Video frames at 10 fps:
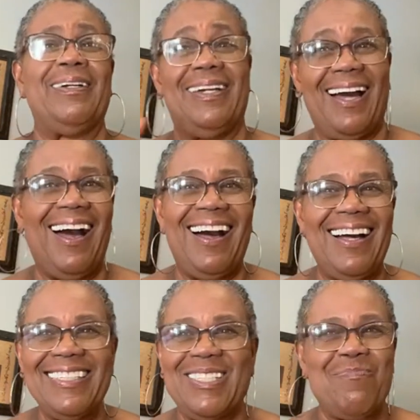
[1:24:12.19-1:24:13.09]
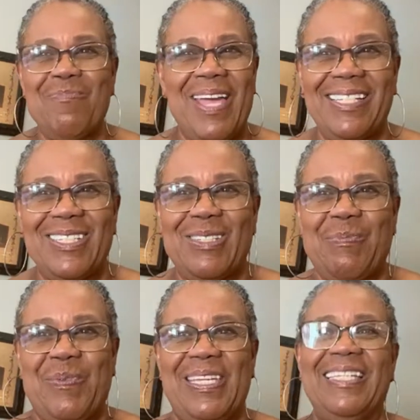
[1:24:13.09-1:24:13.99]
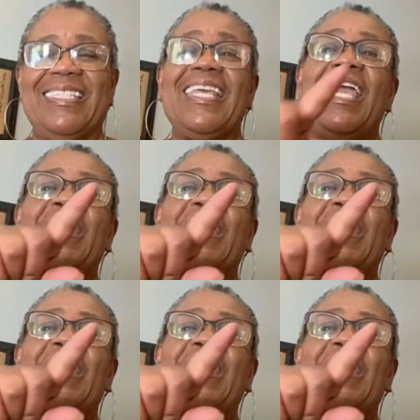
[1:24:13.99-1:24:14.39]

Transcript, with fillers: God's masterpiece.